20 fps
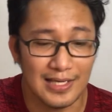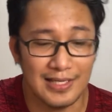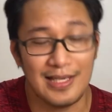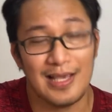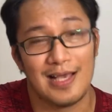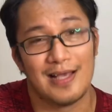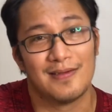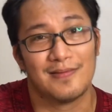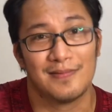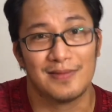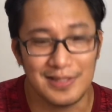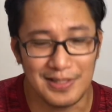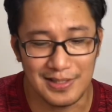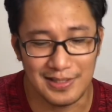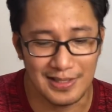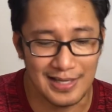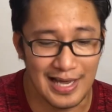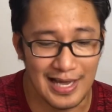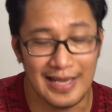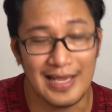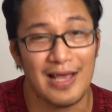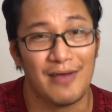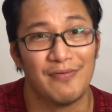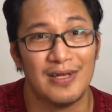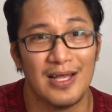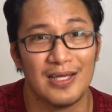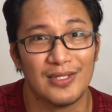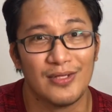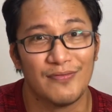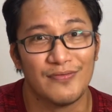Yeah, I have a
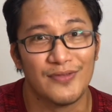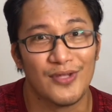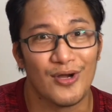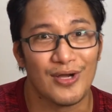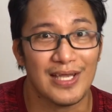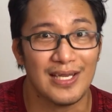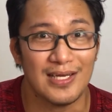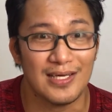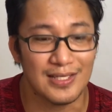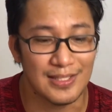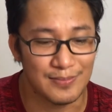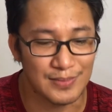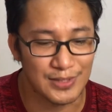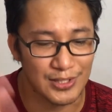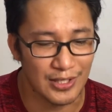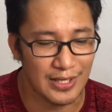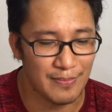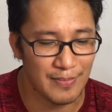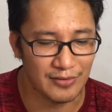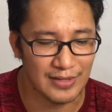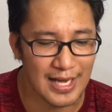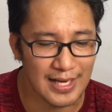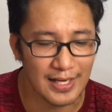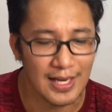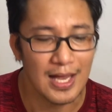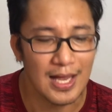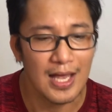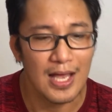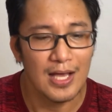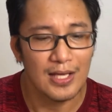lot of talking here. I'm sorry about
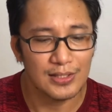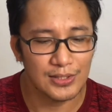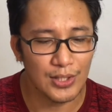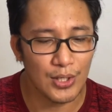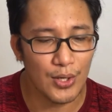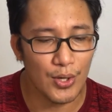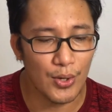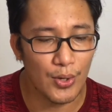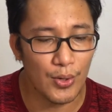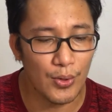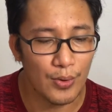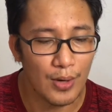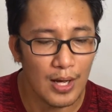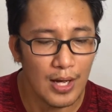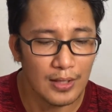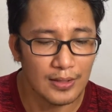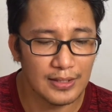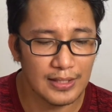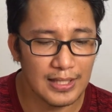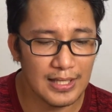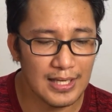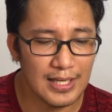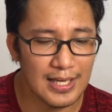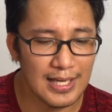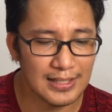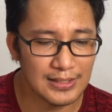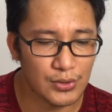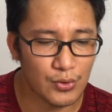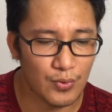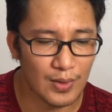that. So the
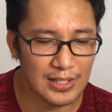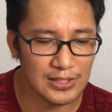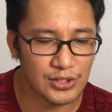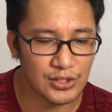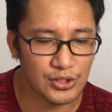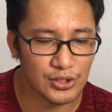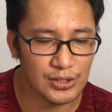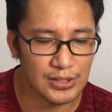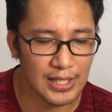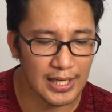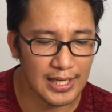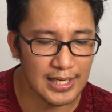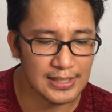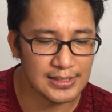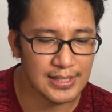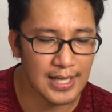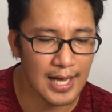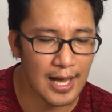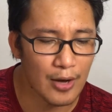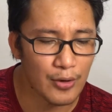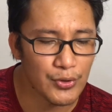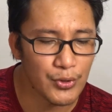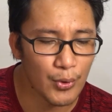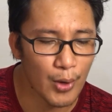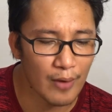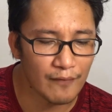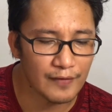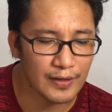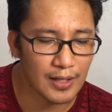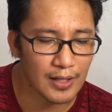last question is, how you
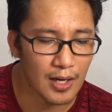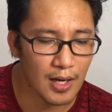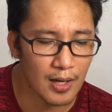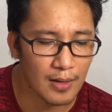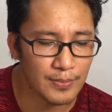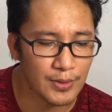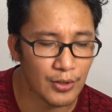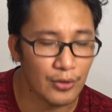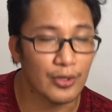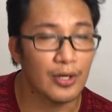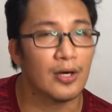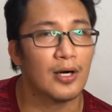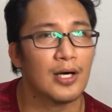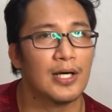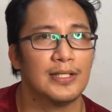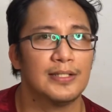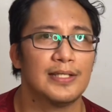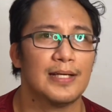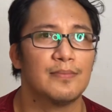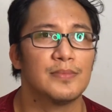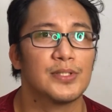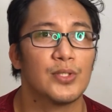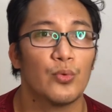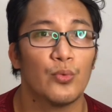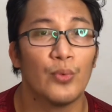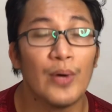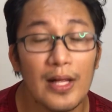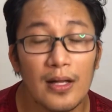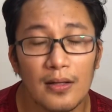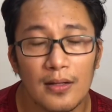overcome your hard times?
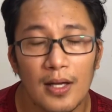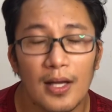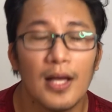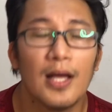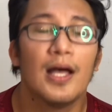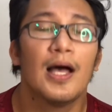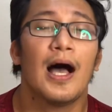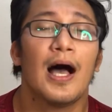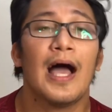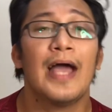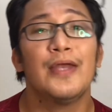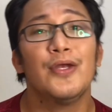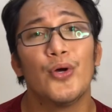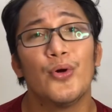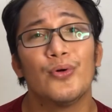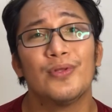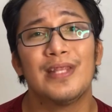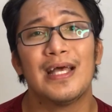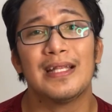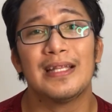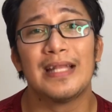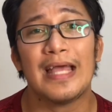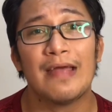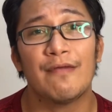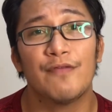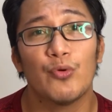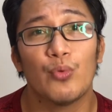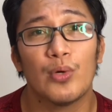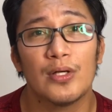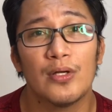Well, I know
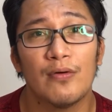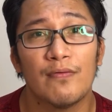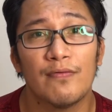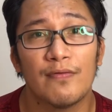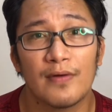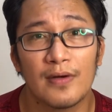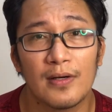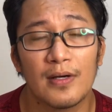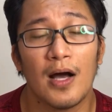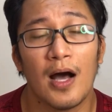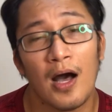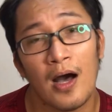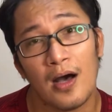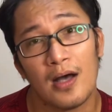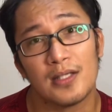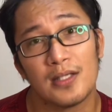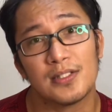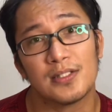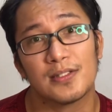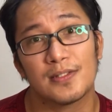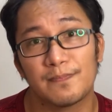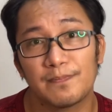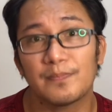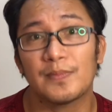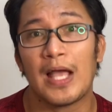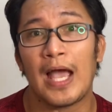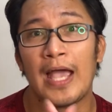every one of us